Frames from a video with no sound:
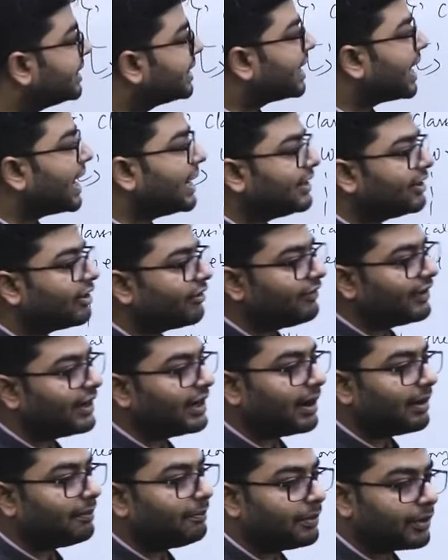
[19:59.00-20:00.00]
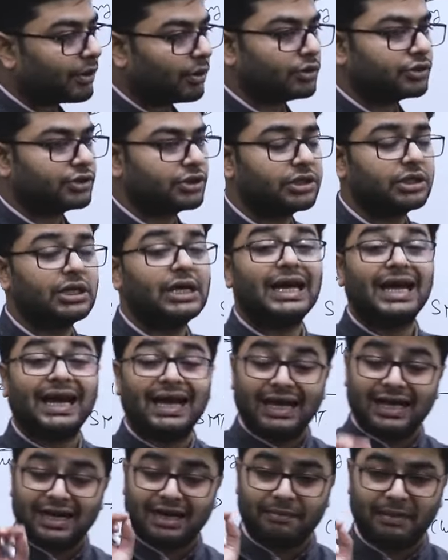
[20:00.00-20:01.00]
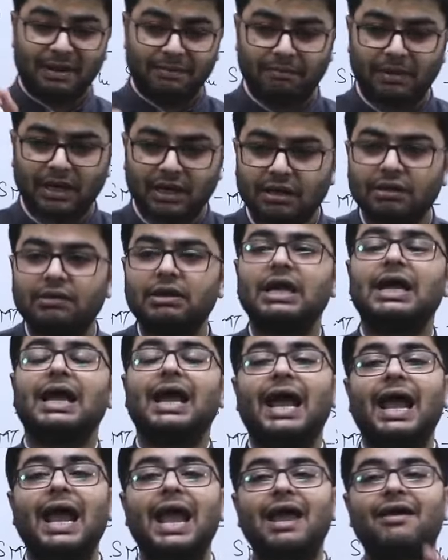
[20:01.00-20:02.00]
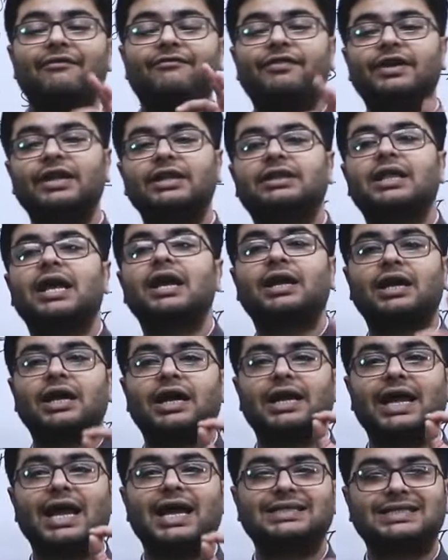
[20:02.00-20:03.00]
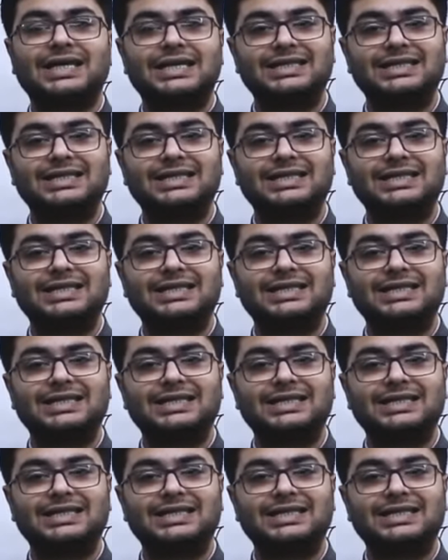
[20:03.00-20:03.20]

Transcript: the kind of an approach. Remember, Every thinker, as